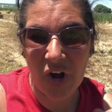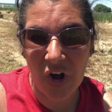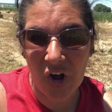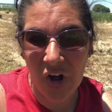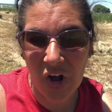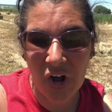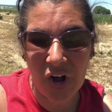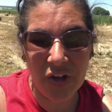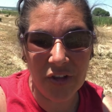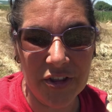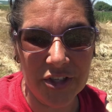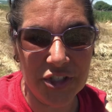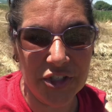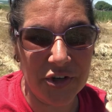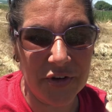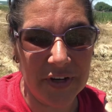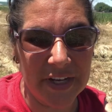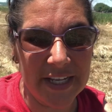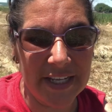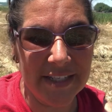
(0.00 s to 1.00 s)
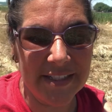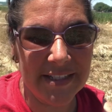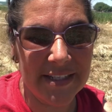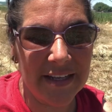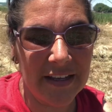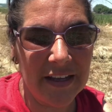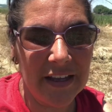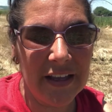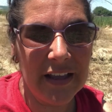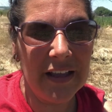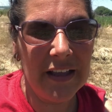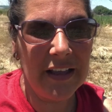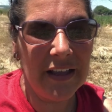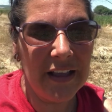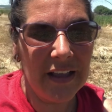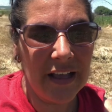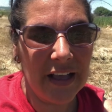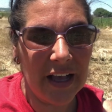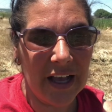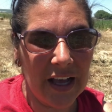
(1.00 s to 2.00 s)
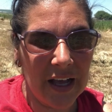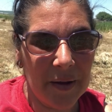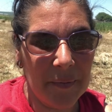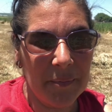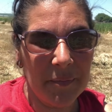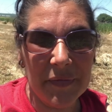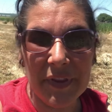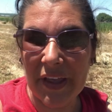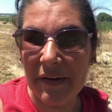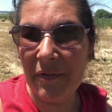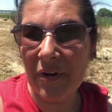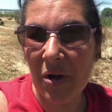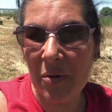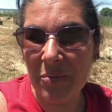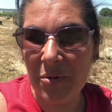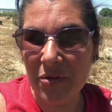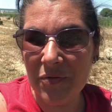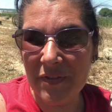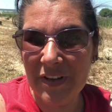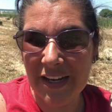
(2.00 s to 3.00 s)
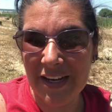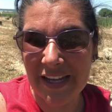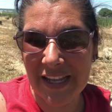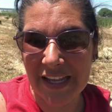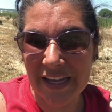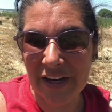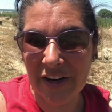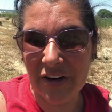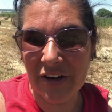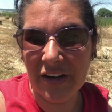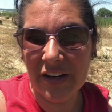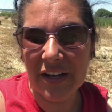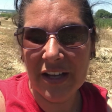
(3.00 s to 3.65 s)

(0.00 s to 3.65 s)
all trees, they've all moved in here.